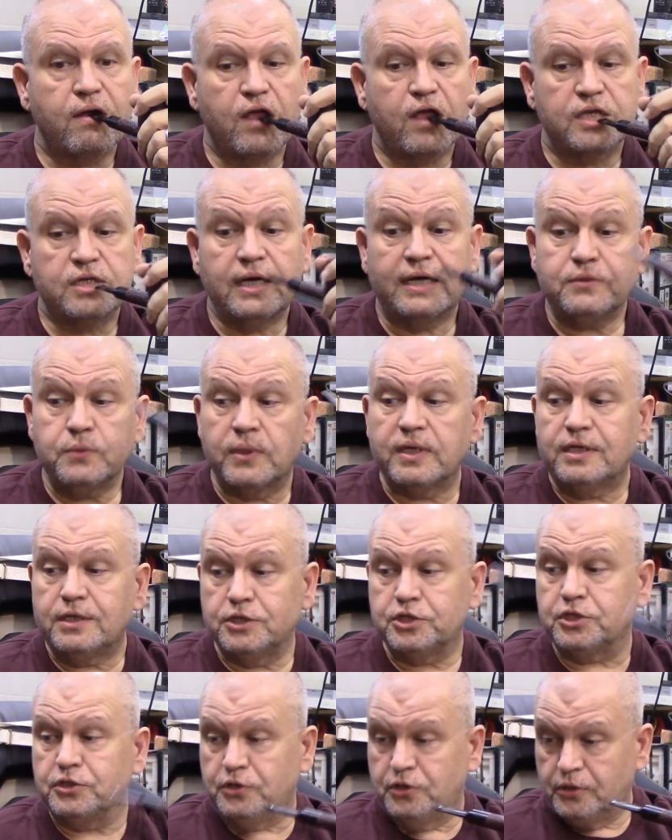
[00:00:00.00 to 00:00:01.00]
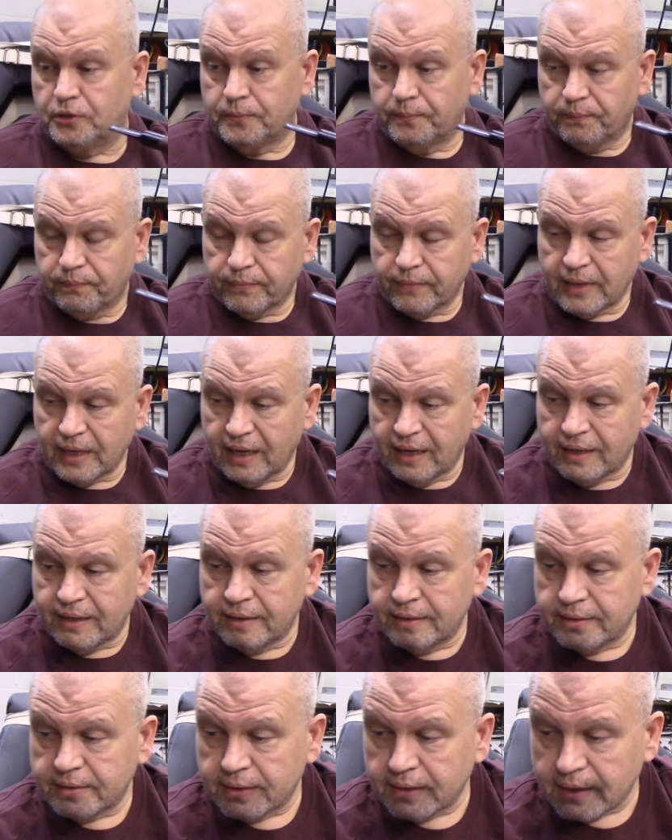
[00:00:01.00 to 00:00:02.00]
So that's what you should do.
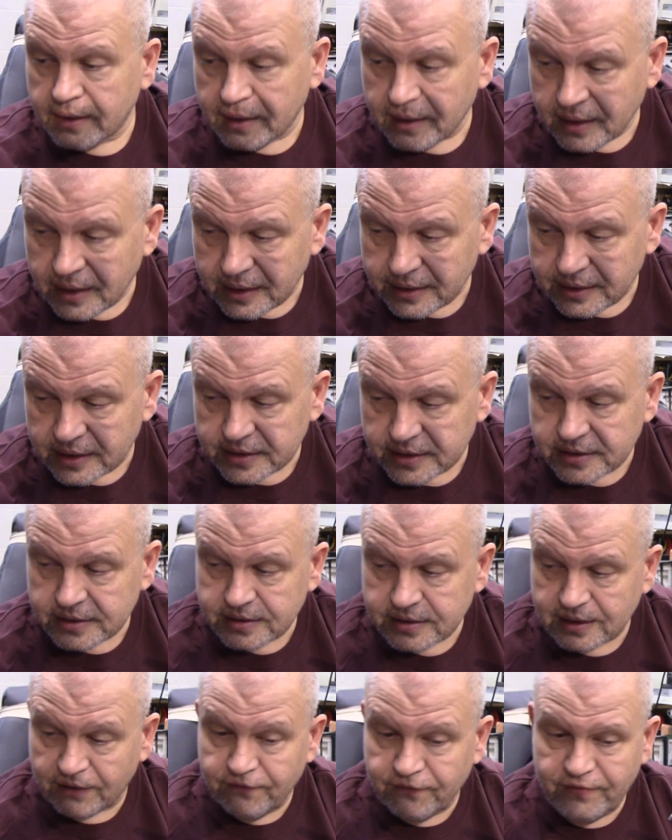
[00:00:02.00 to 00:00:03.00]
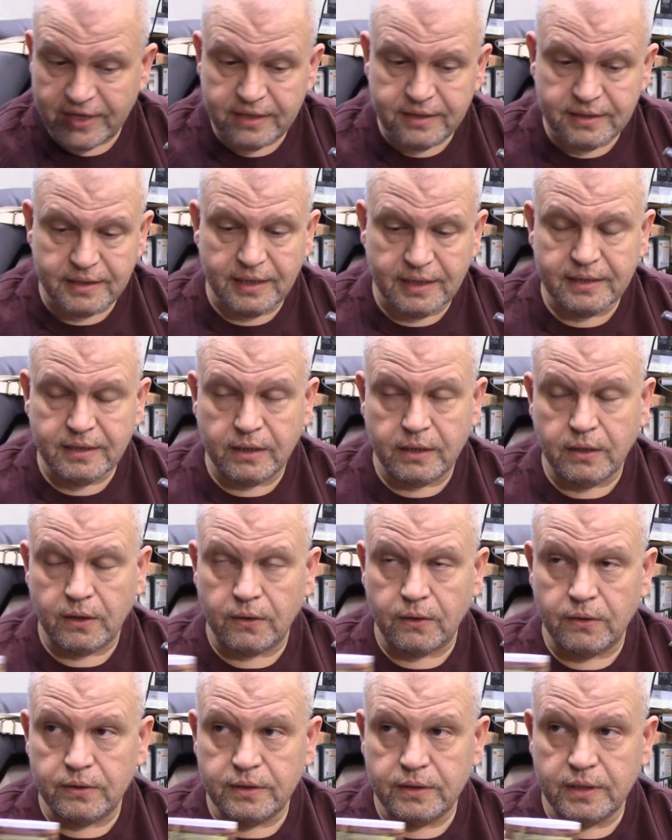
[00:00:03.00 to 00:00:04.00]
And in this event that
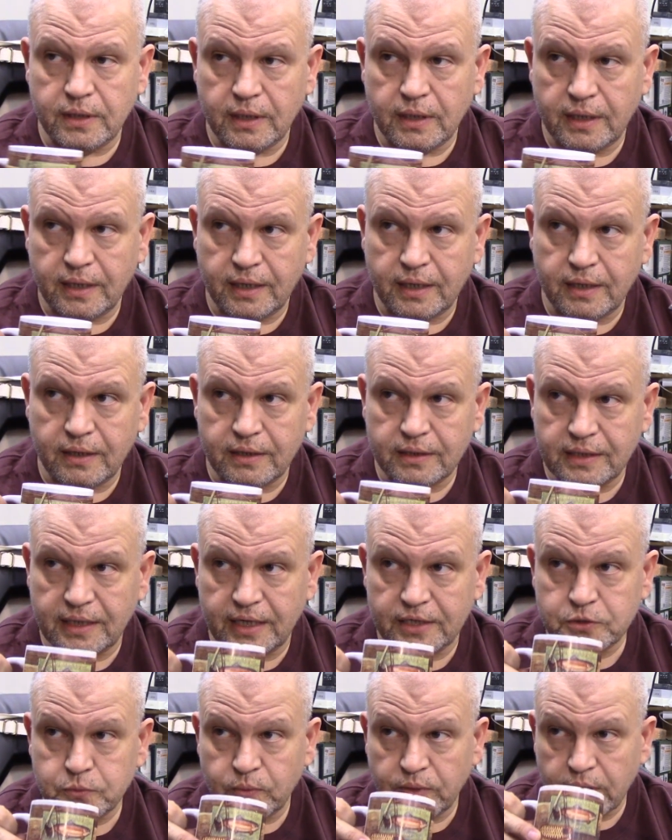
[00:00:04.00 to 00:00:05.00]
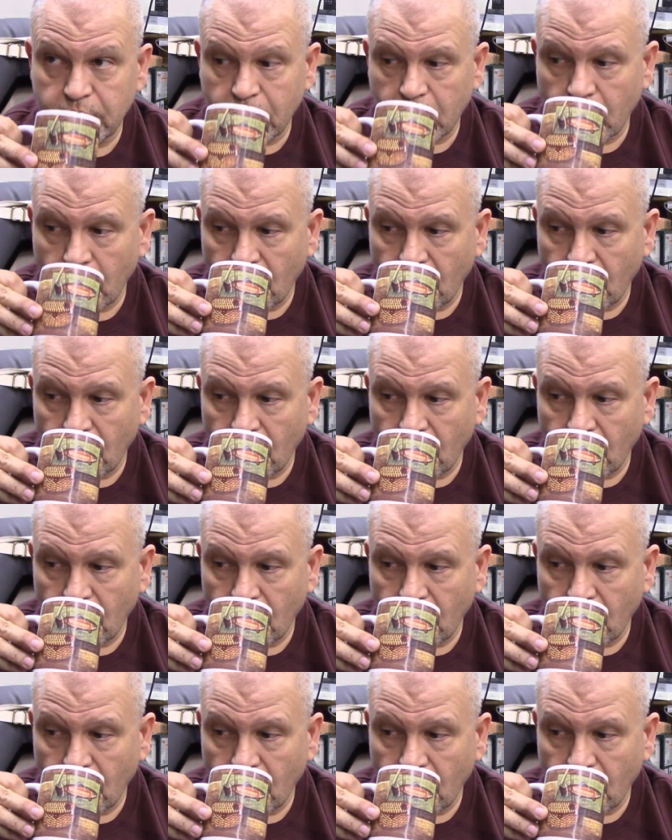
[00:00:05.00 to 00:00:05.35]
occurred last week,